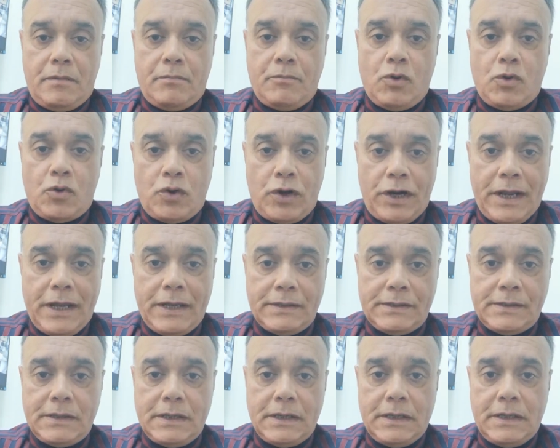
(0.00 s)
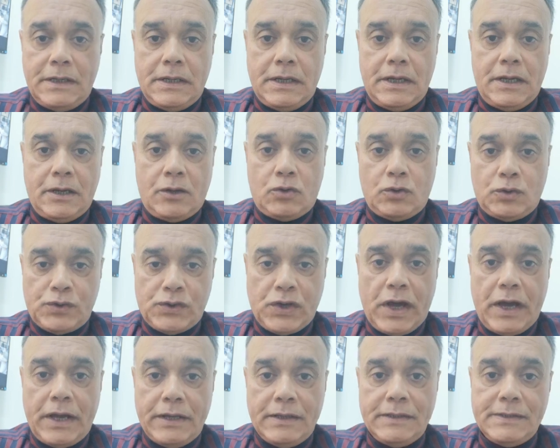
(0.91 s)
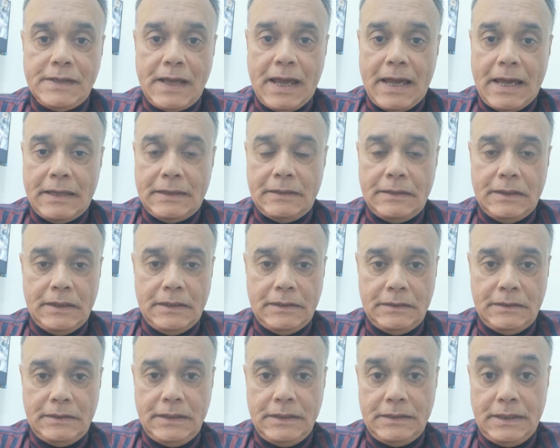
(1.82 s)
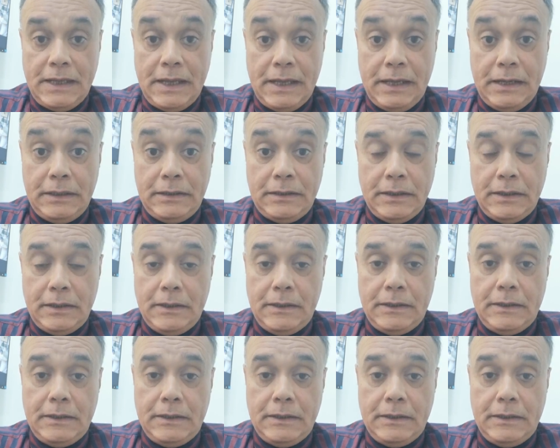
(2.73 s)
more or less in a concise and detailed